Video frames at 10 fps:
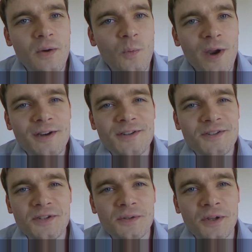"Where
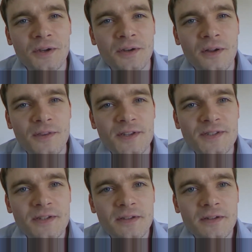did you learn all
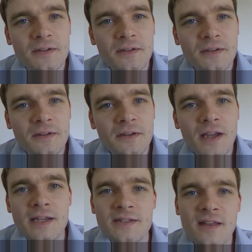this?"
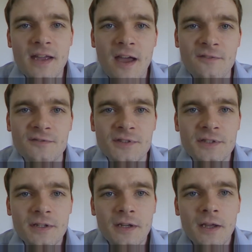As they haven't,
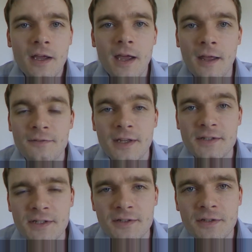and they
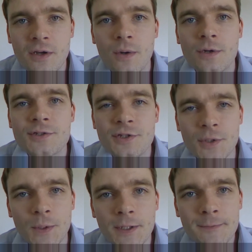did go to
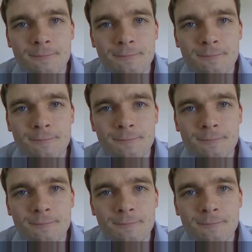school.